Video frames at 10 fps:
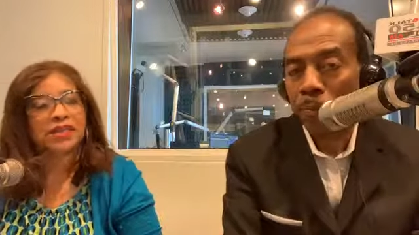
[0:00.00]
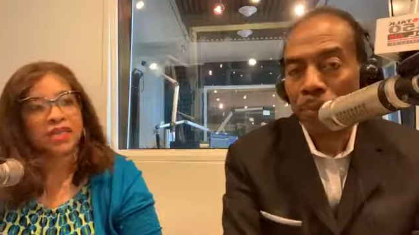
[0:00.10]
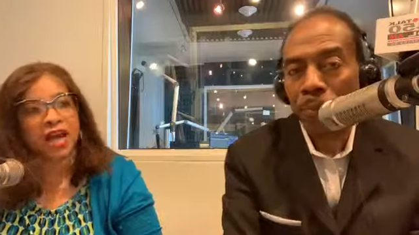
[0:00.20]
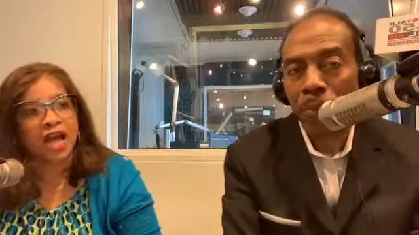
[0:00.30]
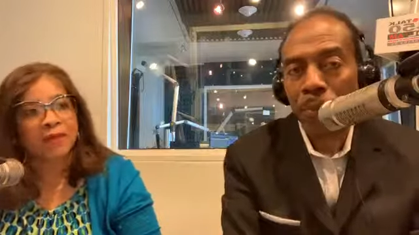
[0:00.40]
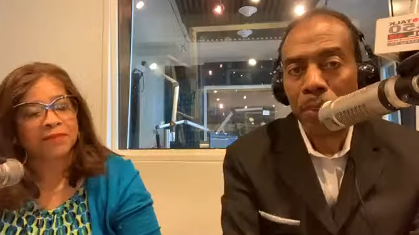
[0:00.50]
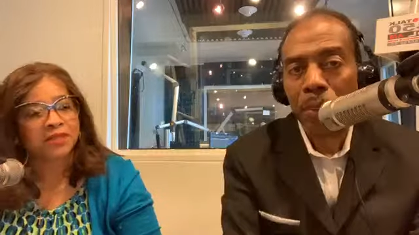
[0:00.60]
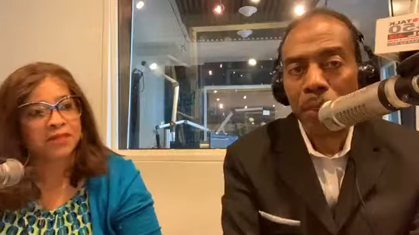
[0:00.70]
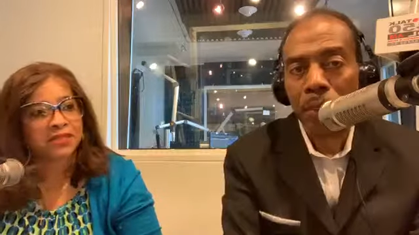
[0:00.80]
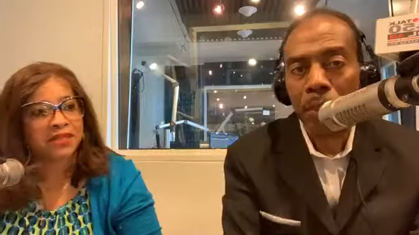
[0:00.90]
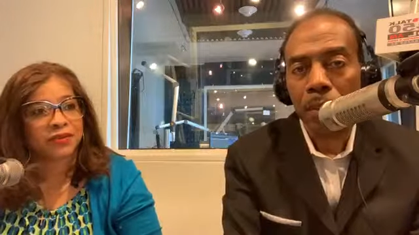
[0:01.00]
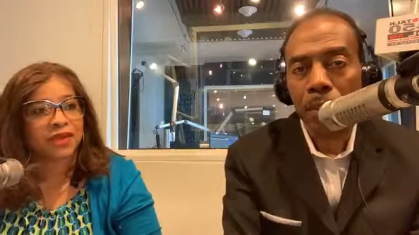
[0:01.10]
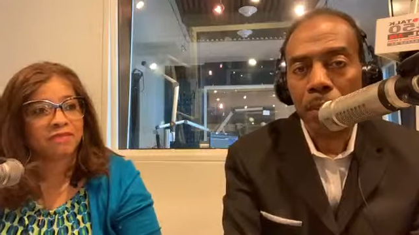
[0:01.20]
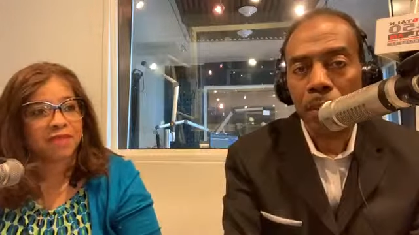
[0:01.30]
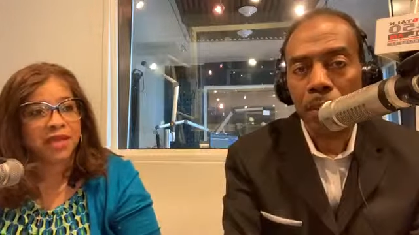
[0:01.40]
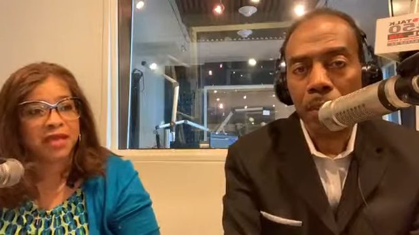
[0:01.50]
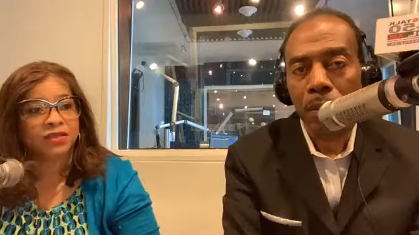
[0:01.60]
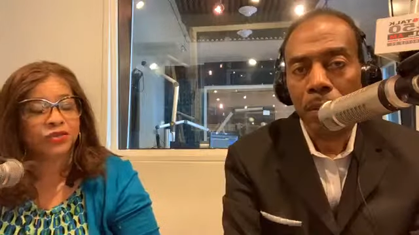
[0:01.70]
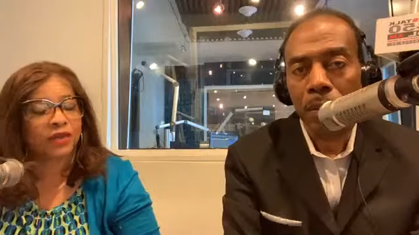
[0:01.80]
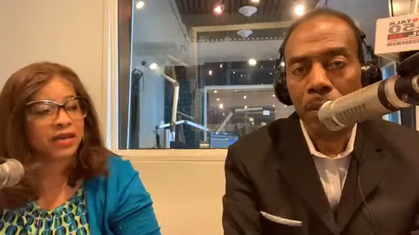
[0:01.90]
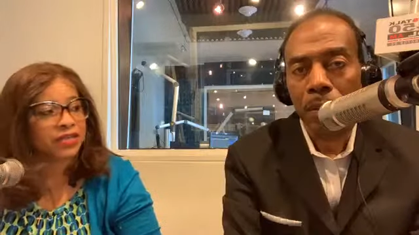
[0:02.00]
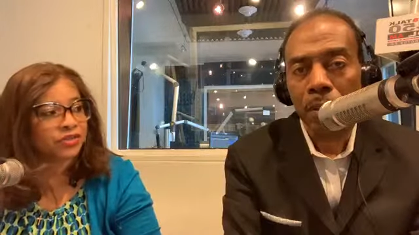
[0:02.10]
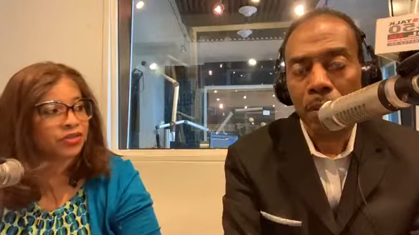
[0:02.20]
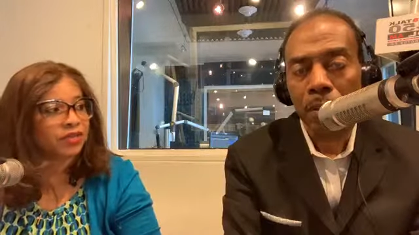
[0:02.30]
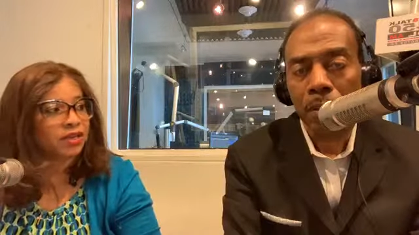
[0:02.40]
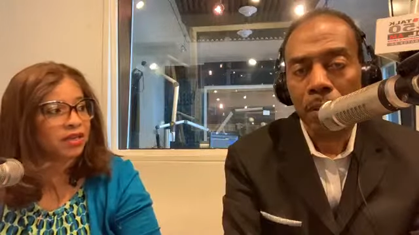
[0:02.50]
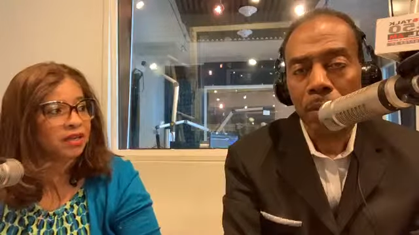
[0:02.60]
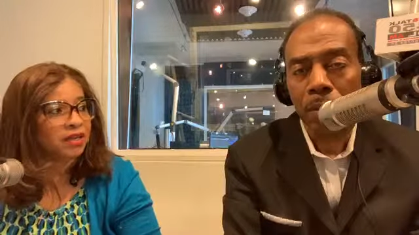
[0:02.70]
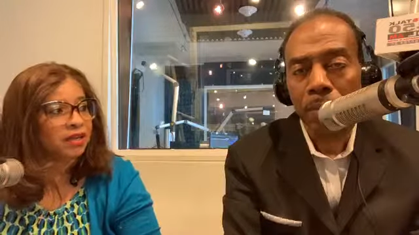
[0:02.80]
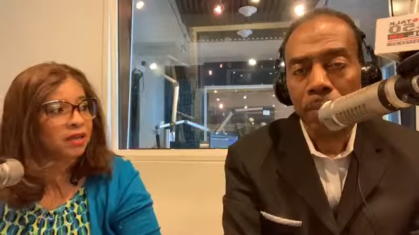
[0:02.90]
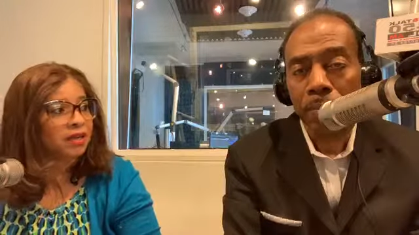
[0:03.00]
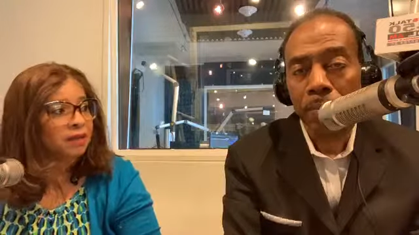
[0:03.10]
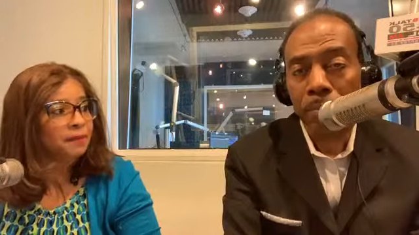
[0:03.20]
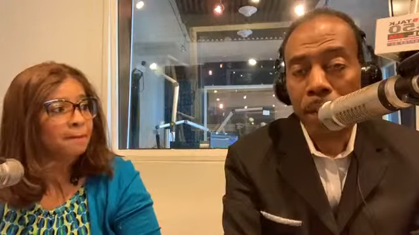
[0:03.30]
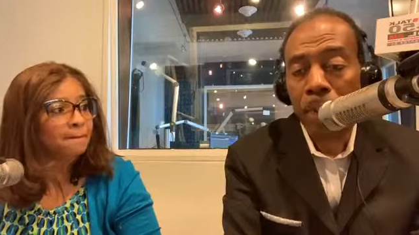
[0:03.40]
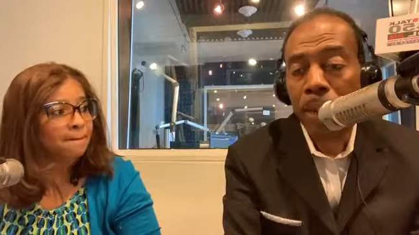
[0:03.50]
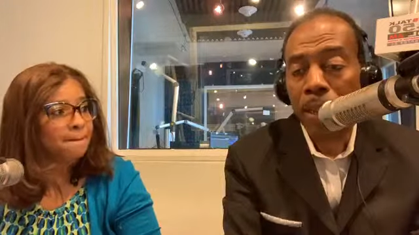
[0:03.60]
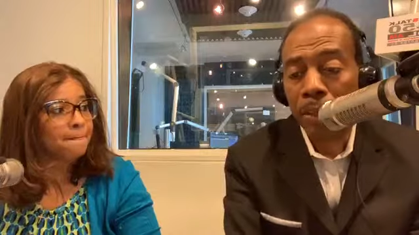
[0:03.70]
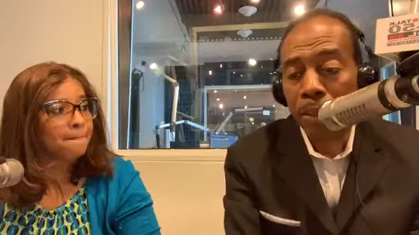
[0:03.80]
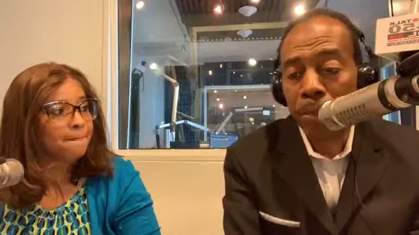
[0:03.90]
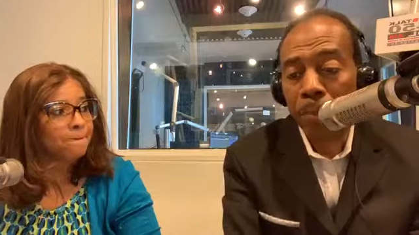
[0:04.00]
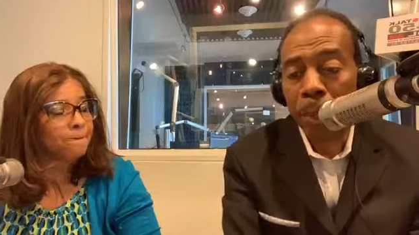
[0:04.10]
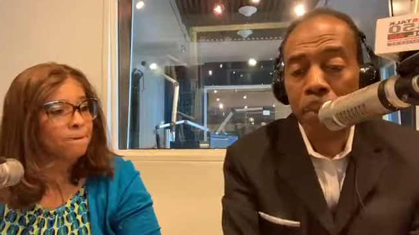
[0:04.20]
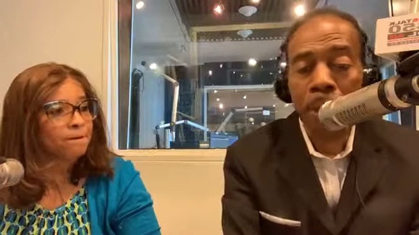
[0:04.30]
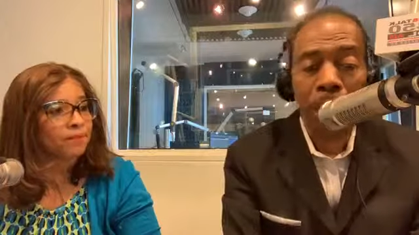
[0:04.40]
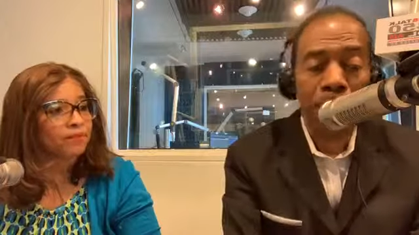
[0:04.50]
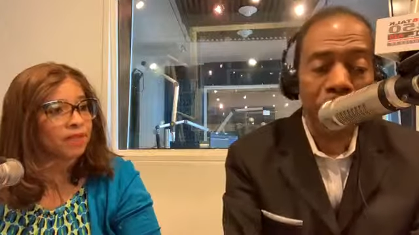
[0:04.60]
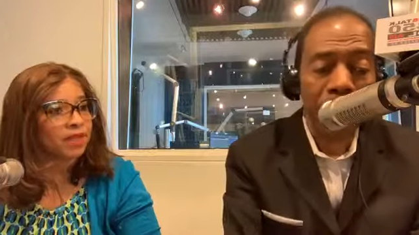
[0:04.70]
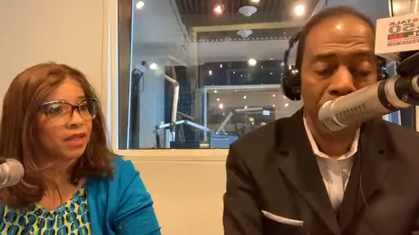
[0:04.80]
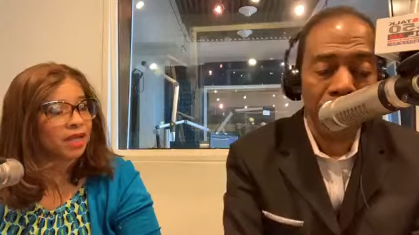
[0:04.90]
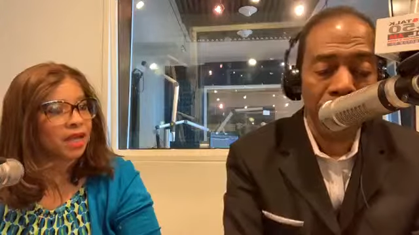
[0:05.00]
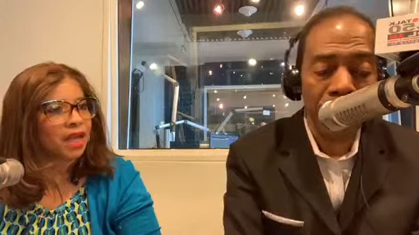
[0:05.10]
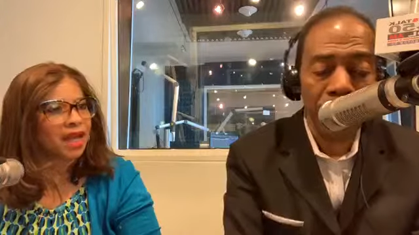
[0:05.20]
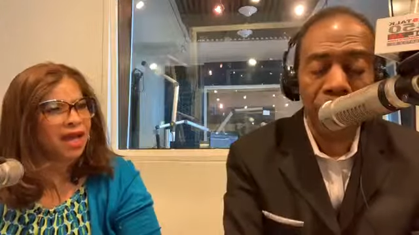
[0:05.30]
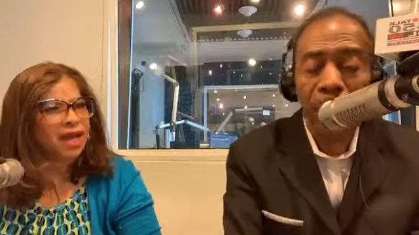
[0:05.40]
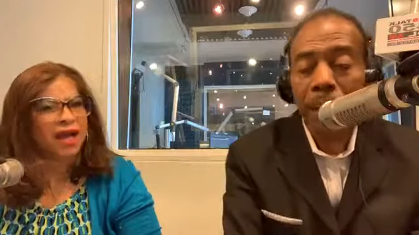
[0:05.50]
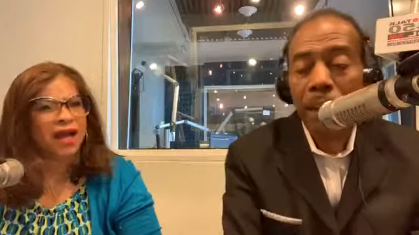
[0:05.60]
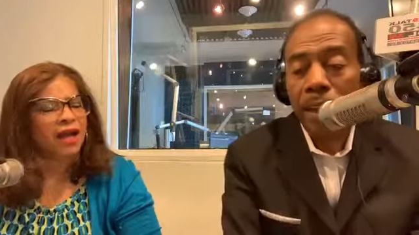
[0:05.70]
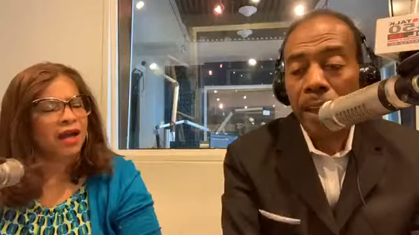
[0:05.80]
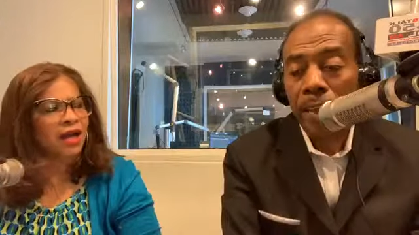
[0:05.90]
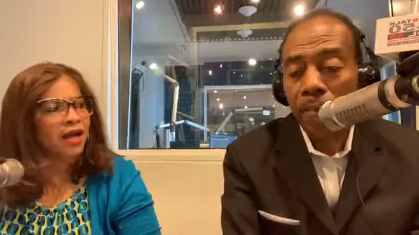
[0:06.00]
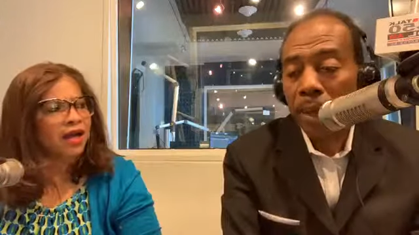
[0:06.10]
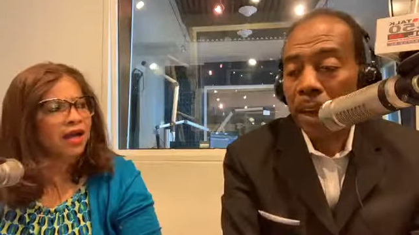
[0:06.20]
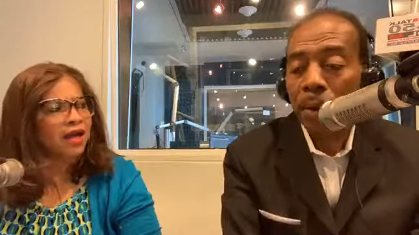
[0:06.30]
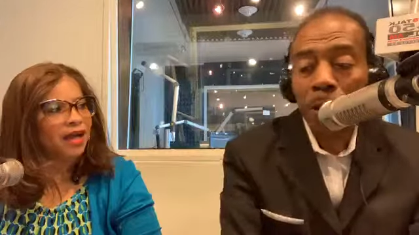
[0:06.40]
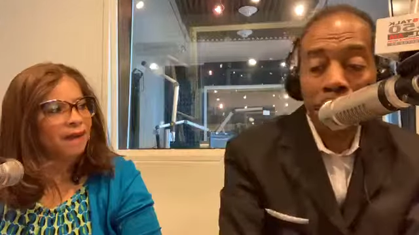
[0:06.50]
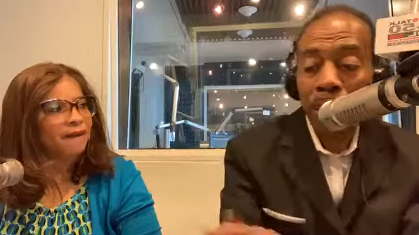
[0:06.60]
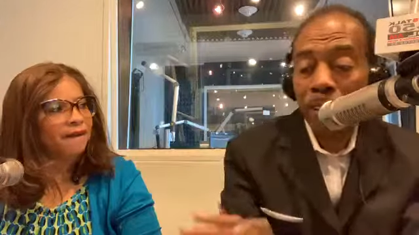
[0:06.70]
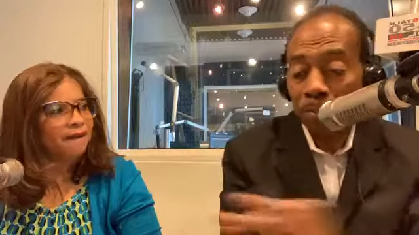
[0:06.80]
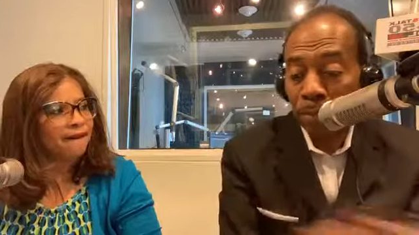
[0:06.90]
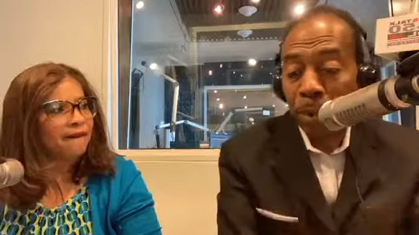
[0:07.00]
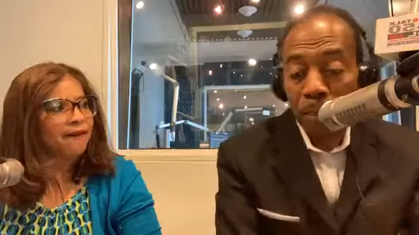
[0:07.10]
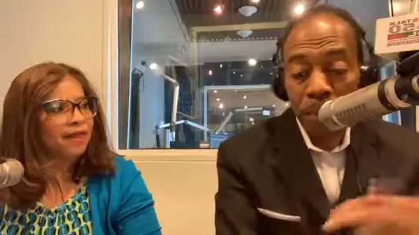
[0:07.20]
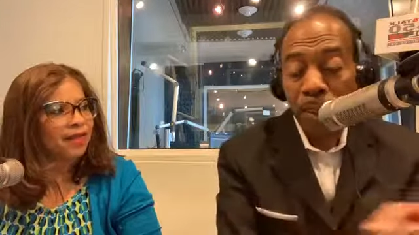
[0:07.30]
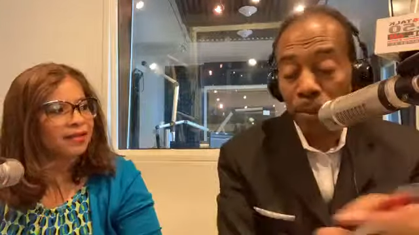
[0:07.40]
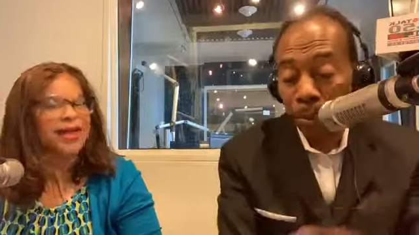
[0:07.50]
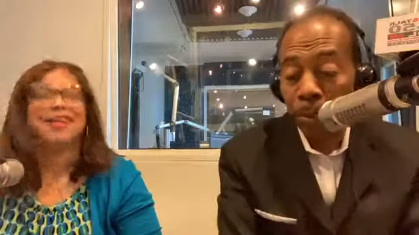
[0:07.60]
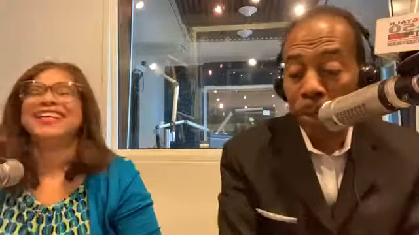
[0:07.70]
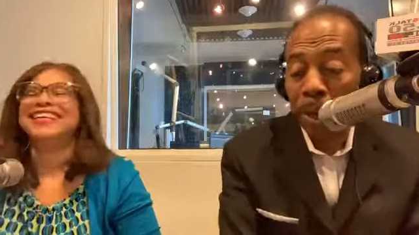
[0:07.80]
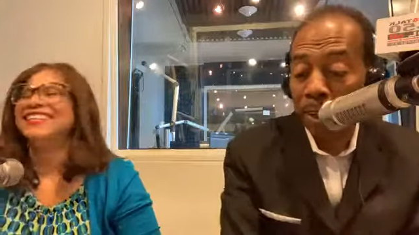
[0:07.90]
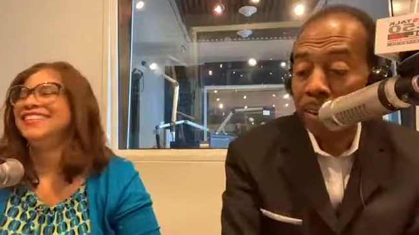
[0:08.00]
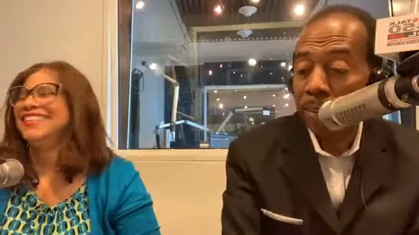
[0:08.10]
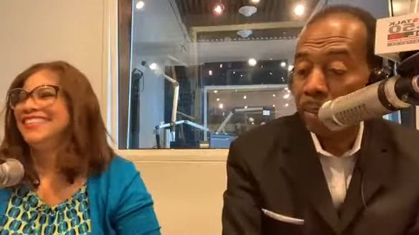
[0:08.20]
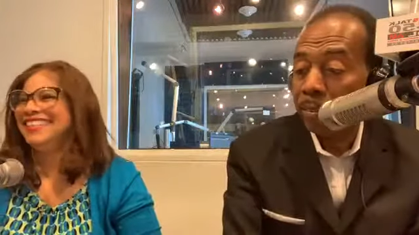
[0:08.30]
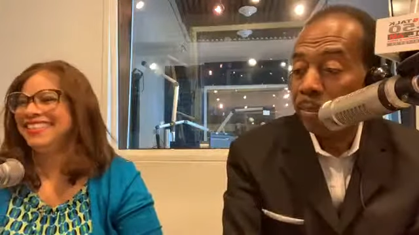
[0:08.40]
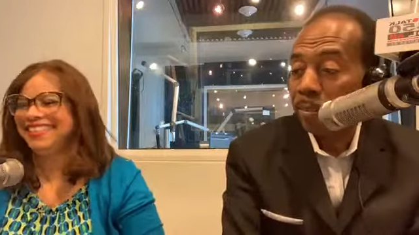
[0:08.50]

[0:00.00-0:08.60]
Speaker 1: and the accomplishments that we've made throughout history. People like you, people like Padacha Day,
Speaker 2: if we, I don't have to look any further than this room right here.